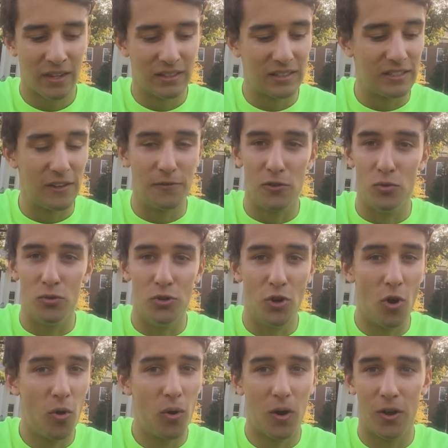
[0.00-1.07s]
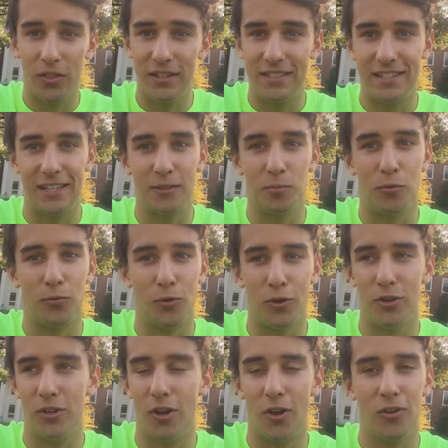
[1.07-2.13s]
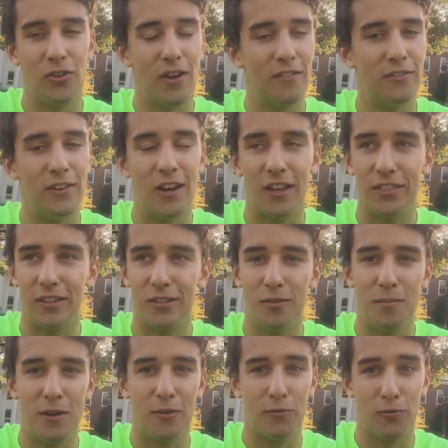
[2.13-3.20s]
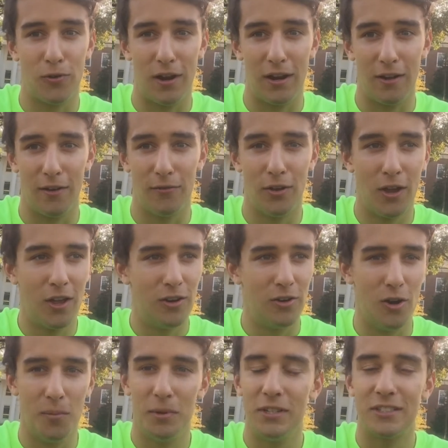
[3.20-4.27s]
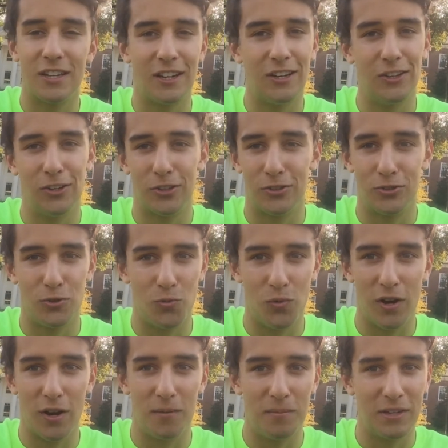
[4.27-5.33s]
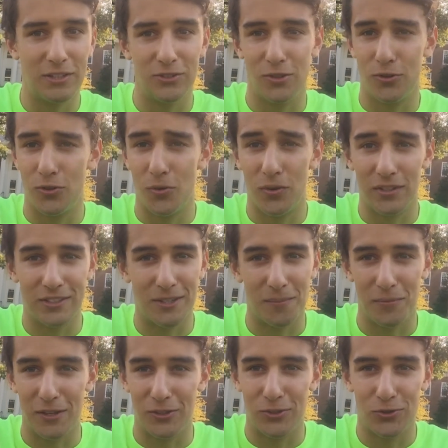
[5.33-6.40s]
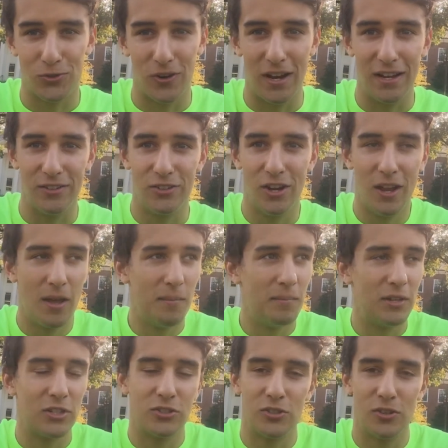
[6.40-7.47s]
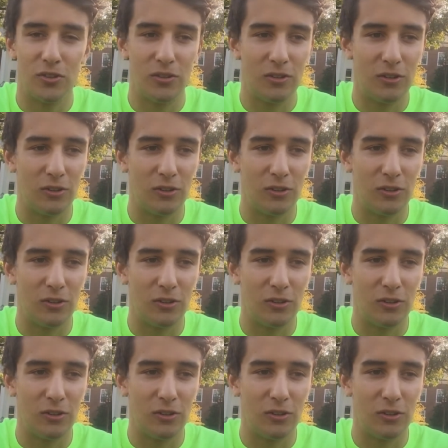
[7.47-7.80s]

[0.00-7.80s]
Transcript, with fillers: Because if you know all these things before you go, you have nothing to be afraid of. Nobody's going to look at you weird because you're doing something strange, because you,